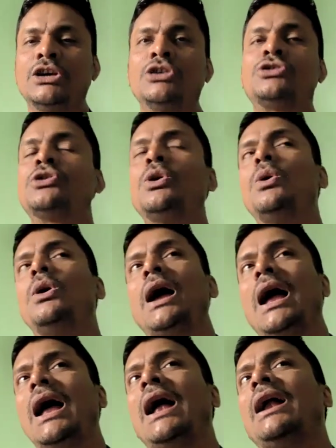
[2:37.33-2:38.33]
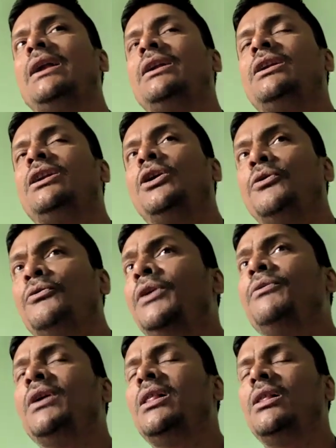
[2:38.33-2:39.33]
So, and
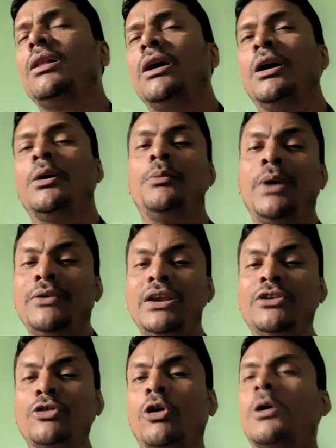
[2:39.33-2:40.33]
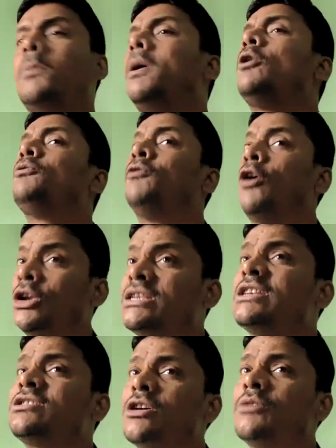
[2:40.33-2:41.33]
we will, when we talk about
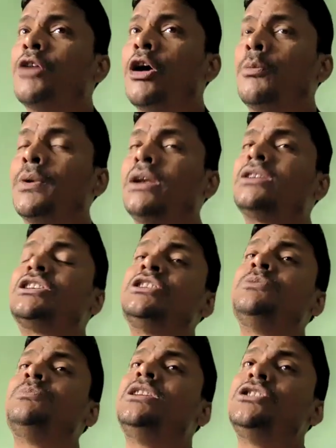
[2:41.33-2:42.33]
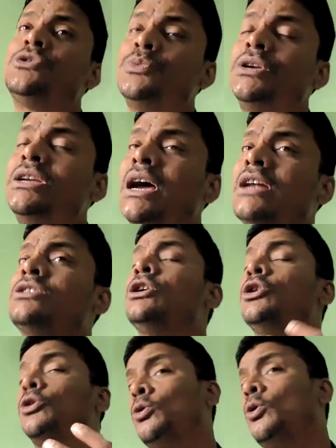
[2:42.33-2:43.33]
voices of the oppressed, it means we are
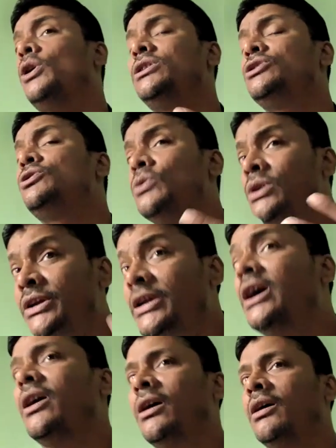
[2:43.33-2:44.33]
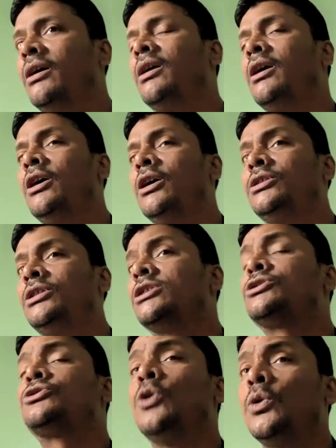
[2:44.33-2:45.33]
going to hear the
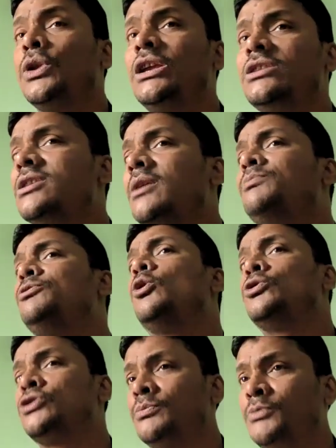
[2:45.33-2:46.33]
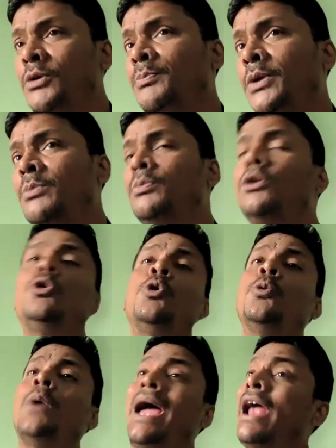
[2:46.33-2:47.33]
stories of those of the people
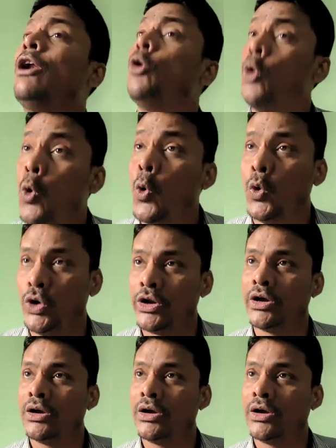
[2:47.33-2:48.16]
who were ruled,